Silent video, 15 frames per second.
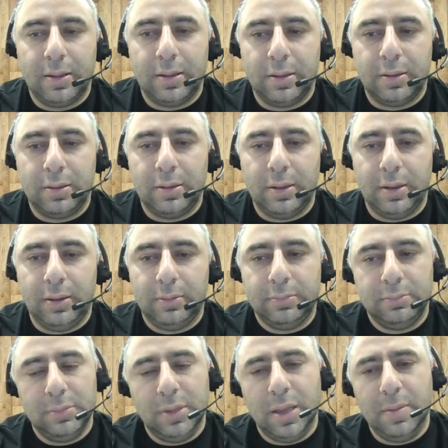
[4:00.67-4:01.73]
Yeah,
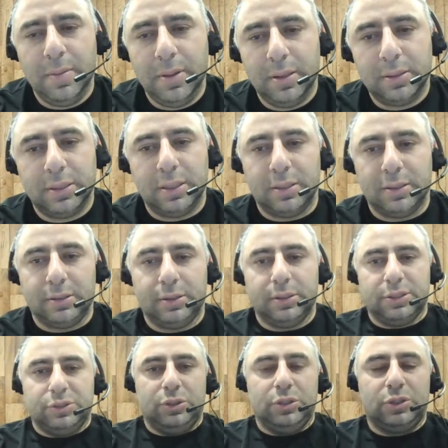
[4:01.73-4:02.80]
I mean, again,
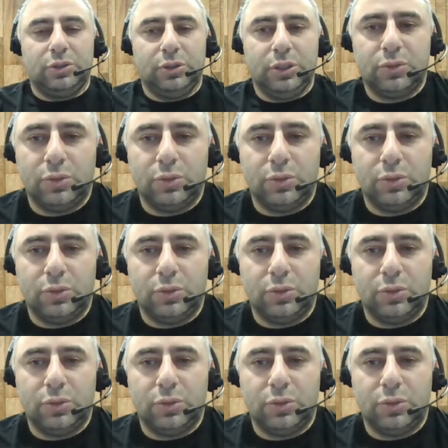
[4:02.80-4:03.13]
this would have been